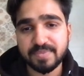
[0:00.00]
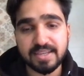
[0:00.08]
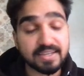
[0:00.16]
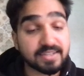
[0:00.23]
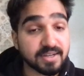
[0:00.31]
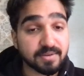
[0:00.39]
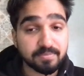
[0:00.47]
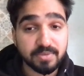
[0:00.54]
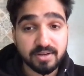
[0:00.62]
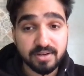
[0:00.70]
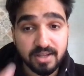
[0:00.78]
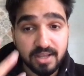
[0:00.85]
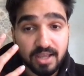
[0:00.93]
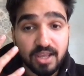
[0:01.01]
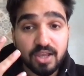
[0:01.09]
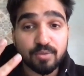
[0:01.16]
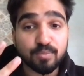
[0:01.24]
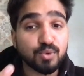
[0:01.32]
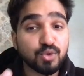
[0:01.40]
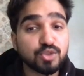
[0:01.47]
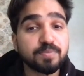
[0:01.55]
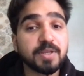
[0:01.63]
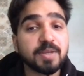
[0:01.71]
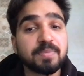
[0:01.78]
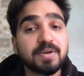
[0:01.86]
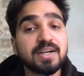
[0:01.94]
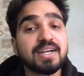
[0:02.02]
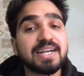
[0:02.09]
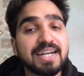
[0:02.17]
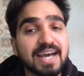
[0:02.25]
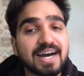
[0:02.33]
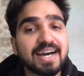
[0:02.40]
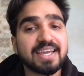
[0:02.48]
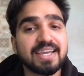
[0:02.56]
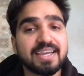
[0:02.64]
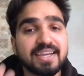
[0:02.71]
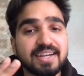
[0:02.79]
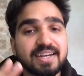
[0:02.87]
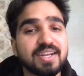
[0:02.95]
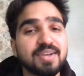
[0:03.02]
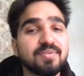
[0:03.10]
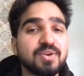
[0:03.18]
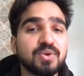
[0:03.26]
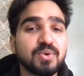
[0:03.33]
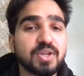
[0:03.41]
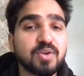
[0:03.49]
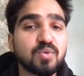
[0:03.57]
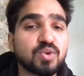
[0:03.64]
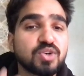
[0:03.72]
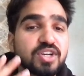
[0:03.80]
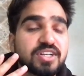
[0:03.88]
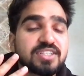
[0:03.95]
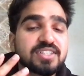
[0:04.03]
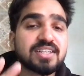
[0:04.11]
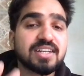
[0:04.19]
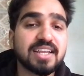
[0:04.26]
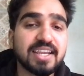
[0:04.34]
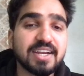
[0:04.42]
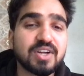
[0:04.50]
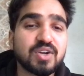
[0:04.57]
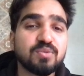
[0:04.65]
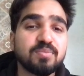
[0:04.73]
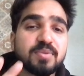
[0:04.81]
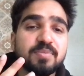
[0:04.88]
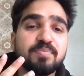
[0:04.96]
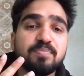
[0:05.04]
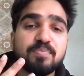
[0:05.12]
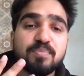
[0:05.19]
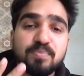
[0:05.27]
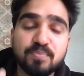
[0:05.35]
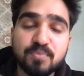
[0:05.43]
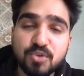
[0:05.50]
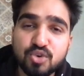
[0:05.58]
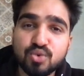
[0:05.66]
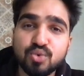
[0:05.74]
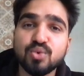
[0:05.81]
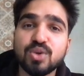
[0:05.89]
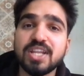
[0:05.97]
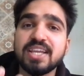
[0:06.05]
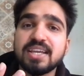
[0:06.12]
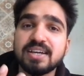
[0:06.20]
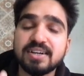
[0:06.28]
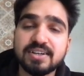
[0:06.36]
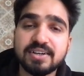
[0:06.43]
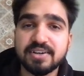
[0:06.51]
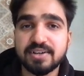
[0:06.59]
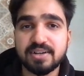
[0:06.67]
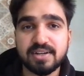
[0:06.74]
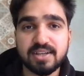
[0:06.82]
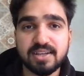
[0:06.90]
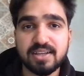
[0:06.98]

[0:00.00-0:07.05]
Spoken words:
Example, most people die never knowing what it's like to be truly heard.